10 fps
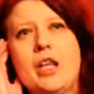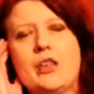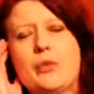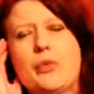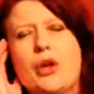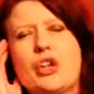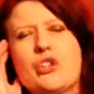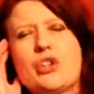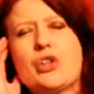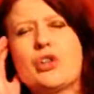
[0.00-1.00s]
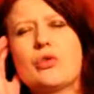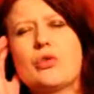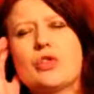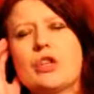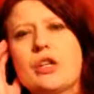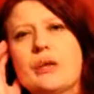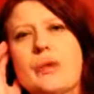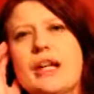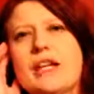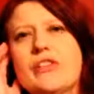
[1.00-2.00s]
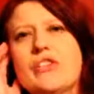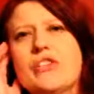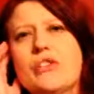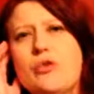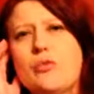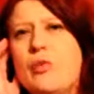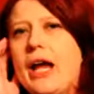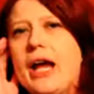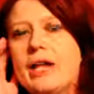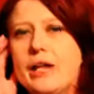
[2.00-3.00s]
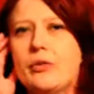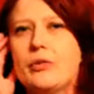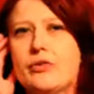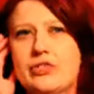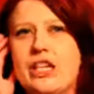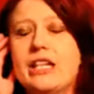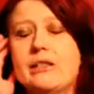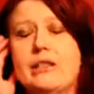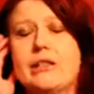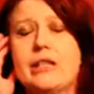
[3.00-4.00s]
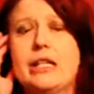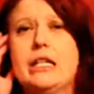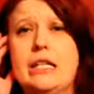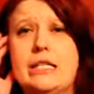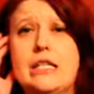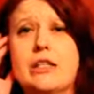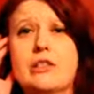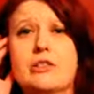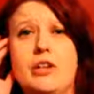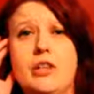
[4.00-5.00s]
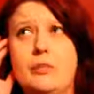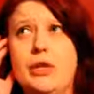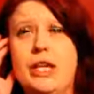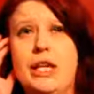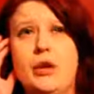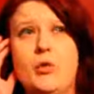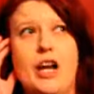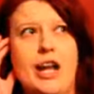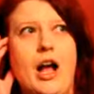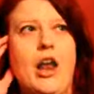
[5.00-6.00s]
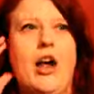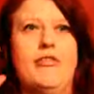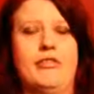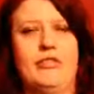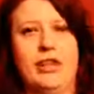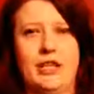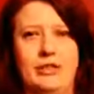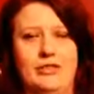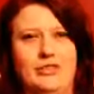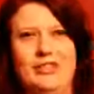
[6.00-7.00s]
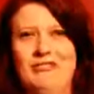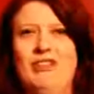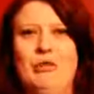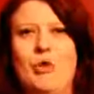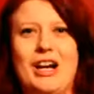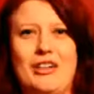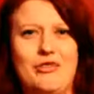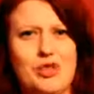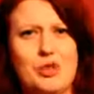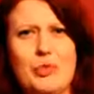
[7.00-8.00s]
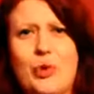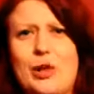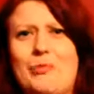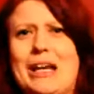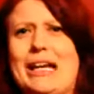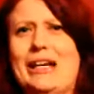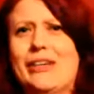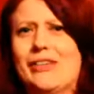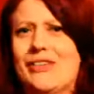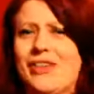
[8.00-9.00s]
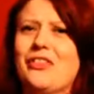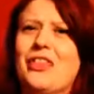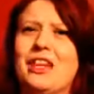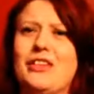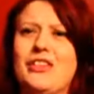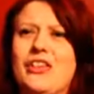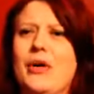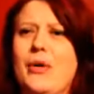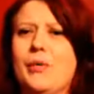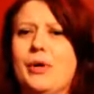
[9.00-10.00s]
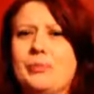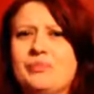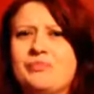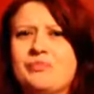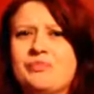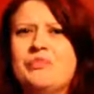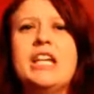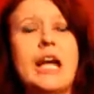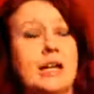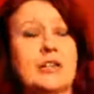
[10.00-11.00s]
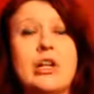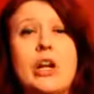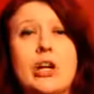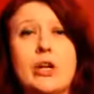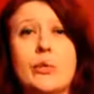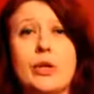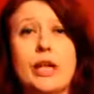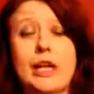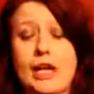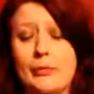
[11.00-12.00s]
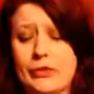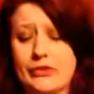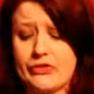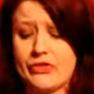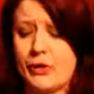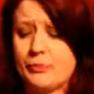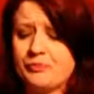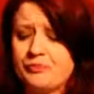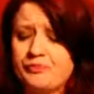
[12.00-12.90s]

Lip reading: the pressure was hurting my head so bad, I was like literally in tears on the plane, and when I got off I felt like I was wearing a fishbowl on my head or something. So yeah, it's not good when that happens. So